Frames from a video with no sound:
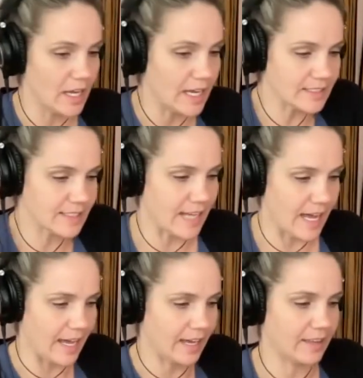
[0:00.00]
It's
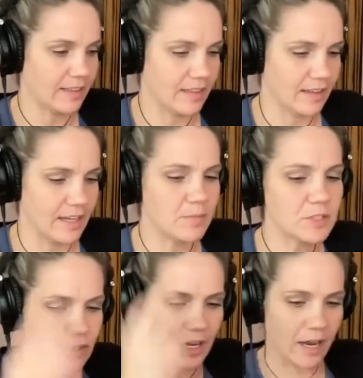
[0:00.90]
like the
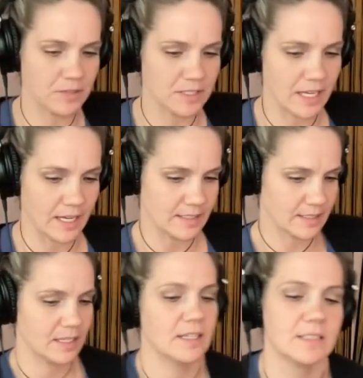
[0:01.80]
imagery I always get is
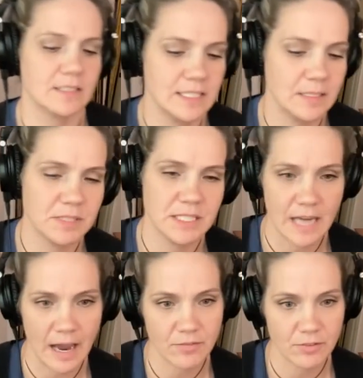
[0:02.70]
is deep sea
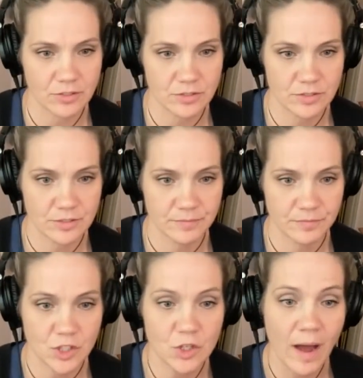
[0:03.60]
divers.
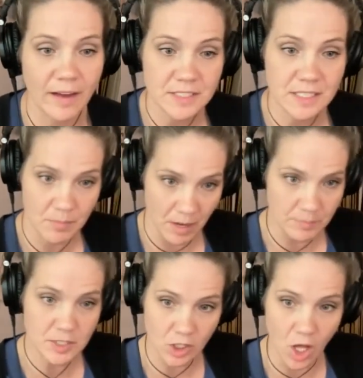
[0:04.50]
You have to come up
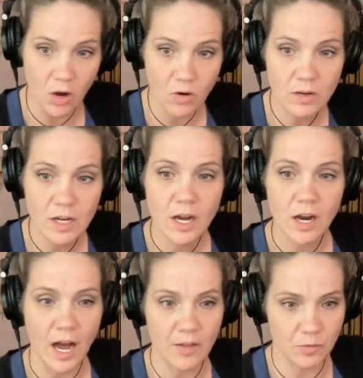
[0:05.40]
slow,
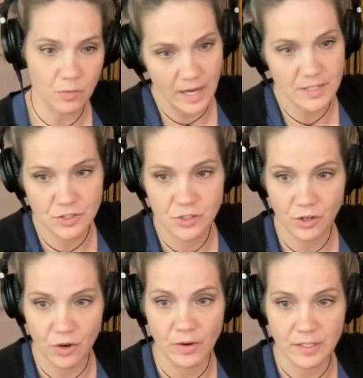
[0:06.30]
otherwise you're
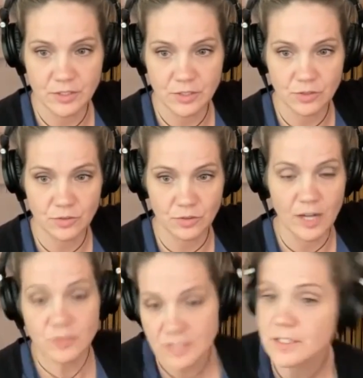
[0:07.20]
going to. And
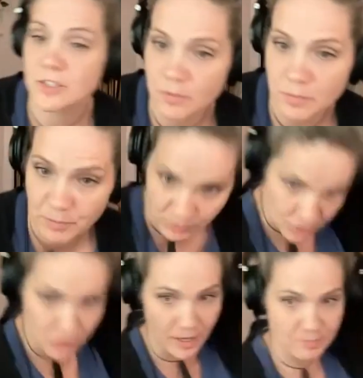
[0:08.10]
you see certain people
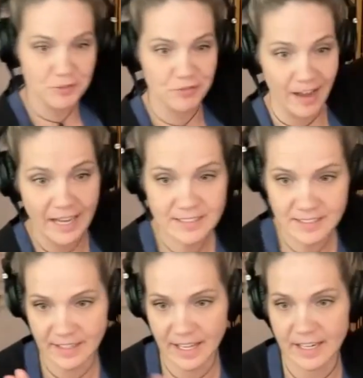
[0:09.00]
shoot up too fast
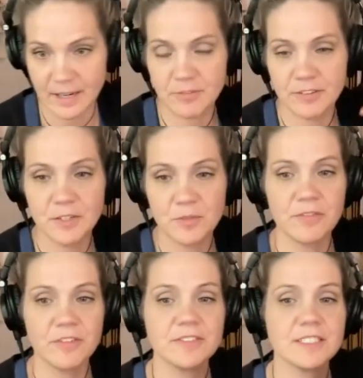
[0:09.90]
and they end up
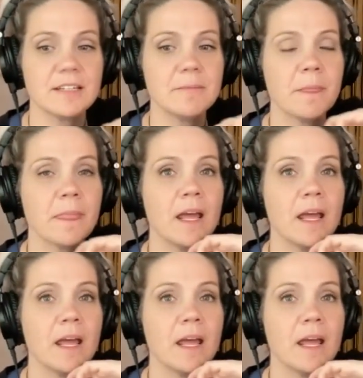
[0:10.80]
5150.